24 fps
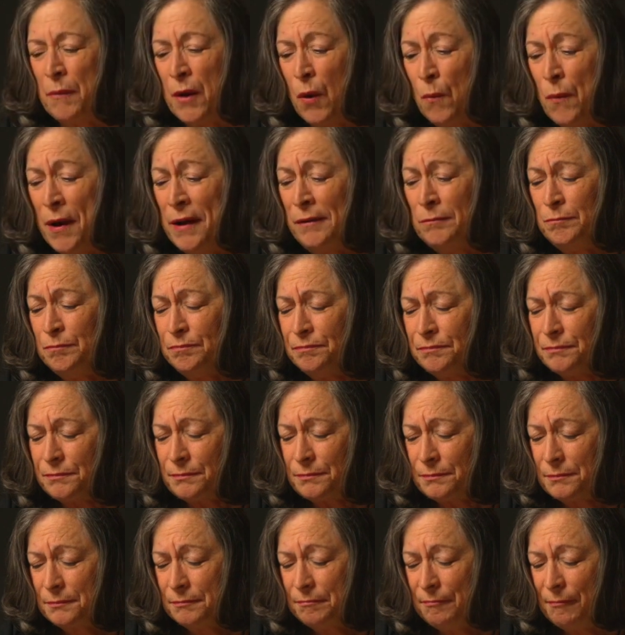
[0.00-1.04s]
Well,
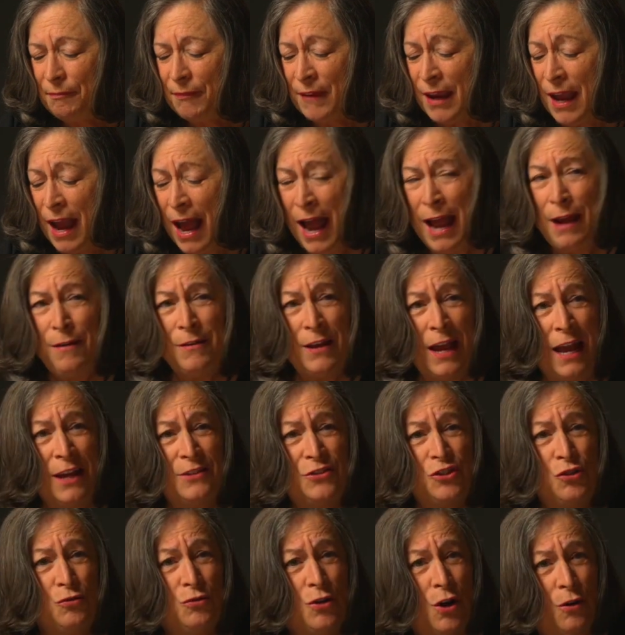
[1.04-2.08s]

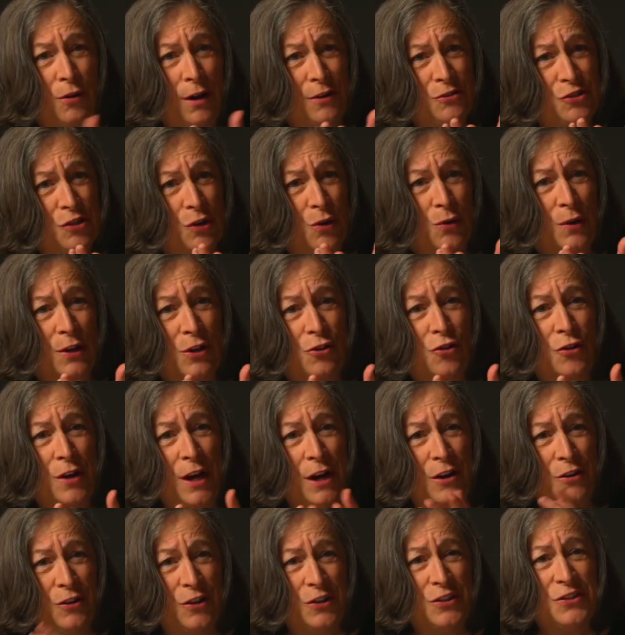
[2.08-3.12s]
as you know, I was a critical
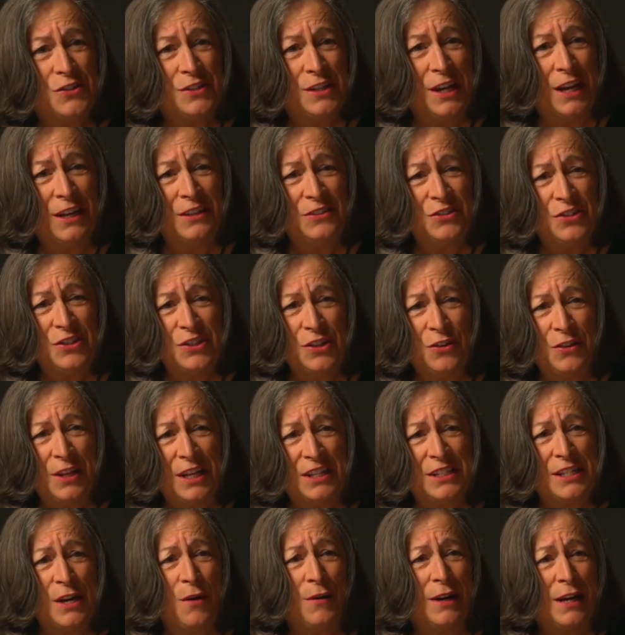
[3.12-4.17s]
care nurse, and so
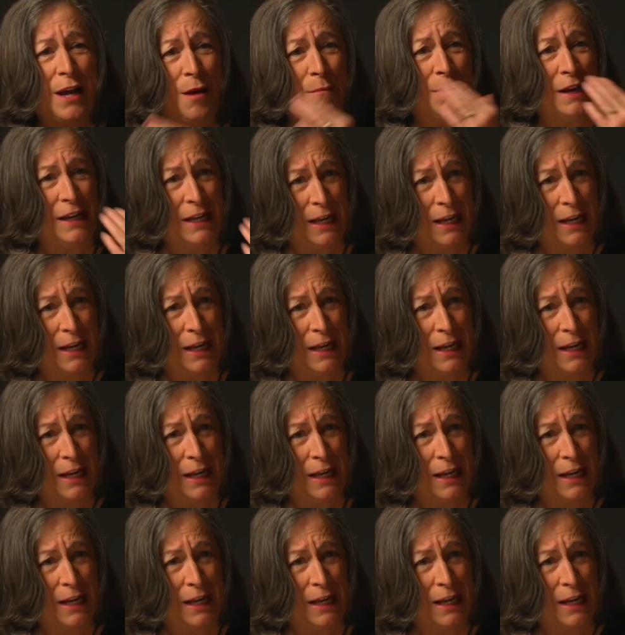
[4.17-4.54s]
that's how I got my